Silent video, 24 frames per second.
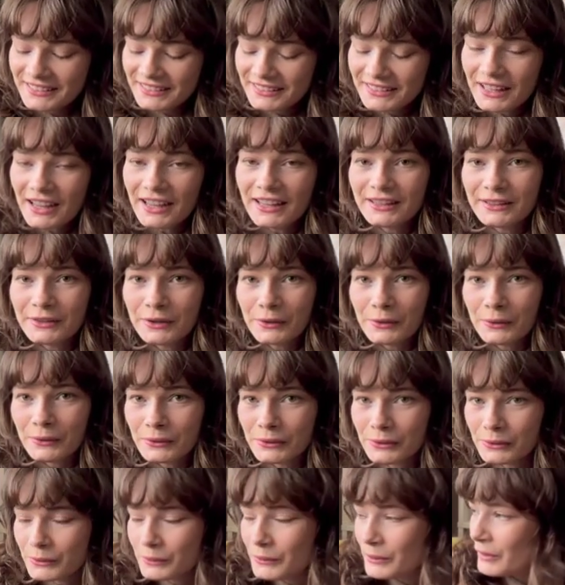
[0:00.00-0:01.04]
I know
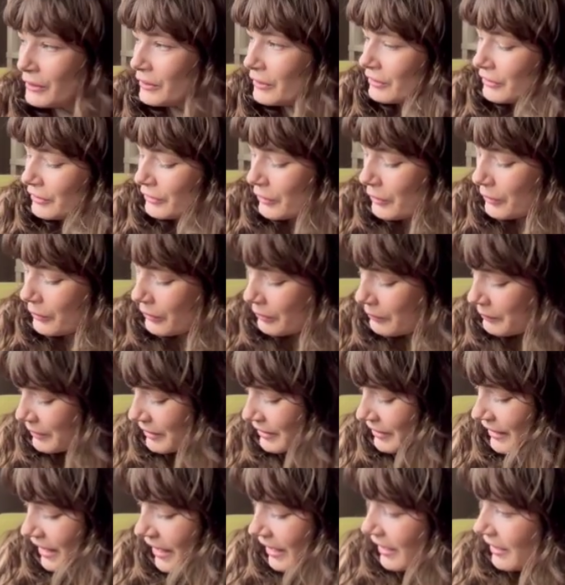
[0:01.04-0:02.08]
you are so
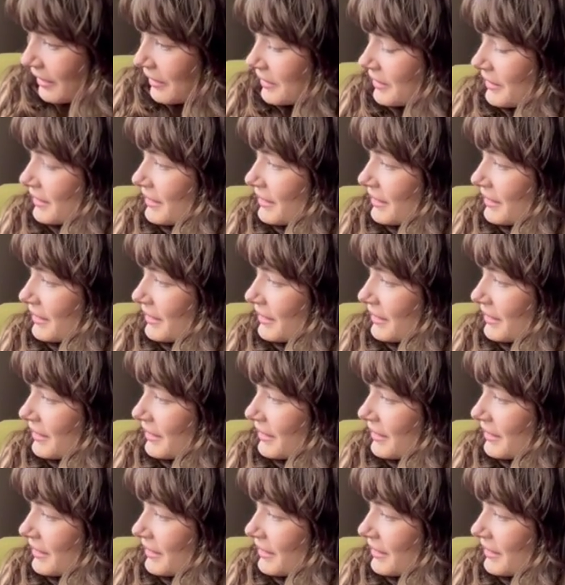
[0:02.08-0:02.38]
upset.